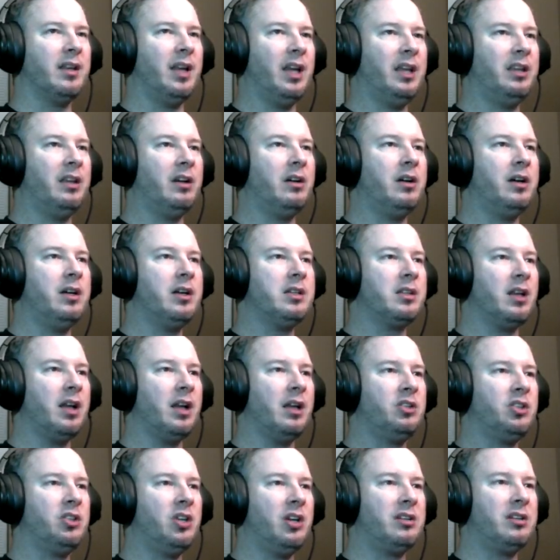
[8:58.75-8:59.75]
And there is
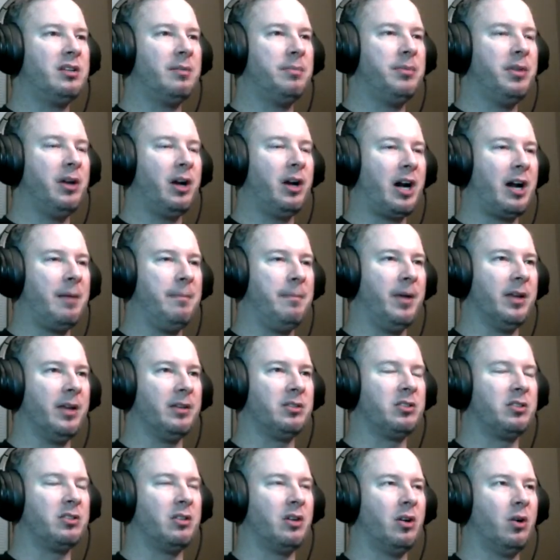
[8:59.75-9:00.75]
a chest up there I
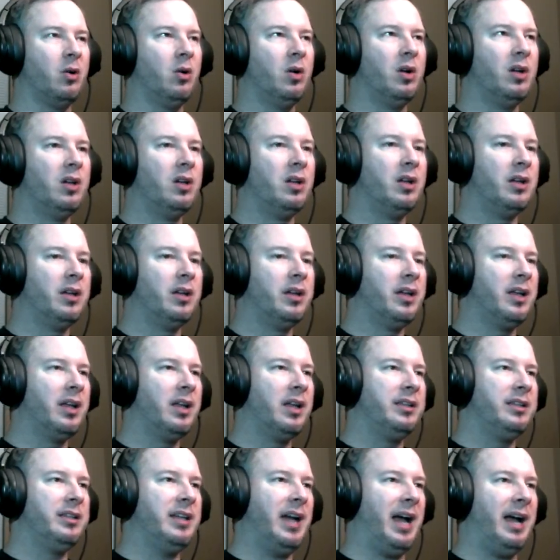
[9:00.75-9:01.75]
missed, so
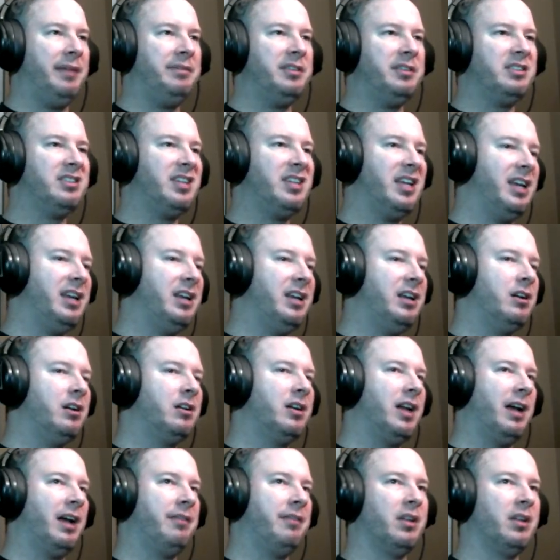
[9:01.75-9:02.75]
yeah, I have to stay in
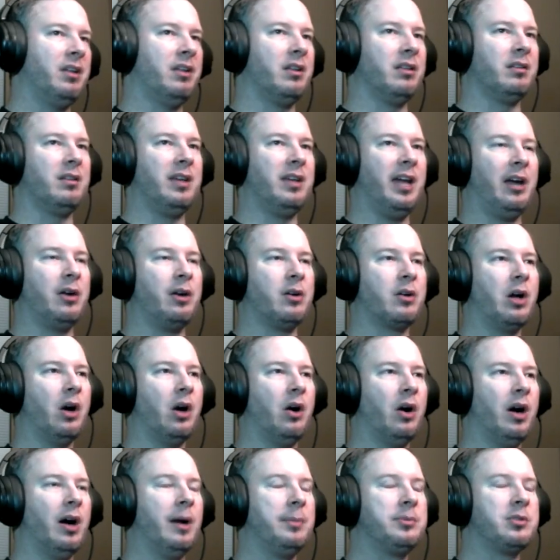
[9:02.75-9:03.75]
here the counter go
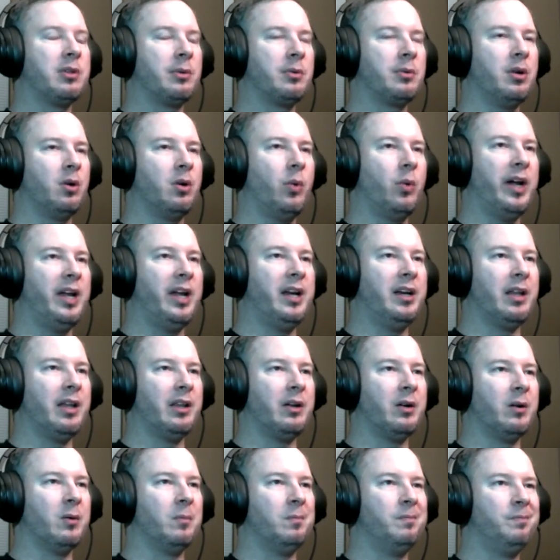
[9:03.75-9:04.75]
up, so I'm going to wait
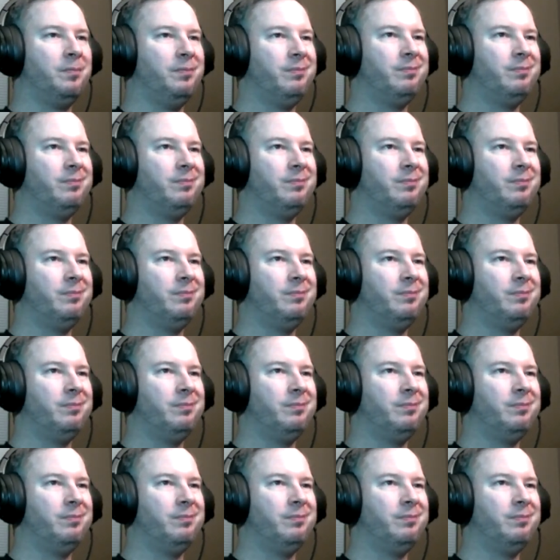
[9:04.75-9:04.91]
another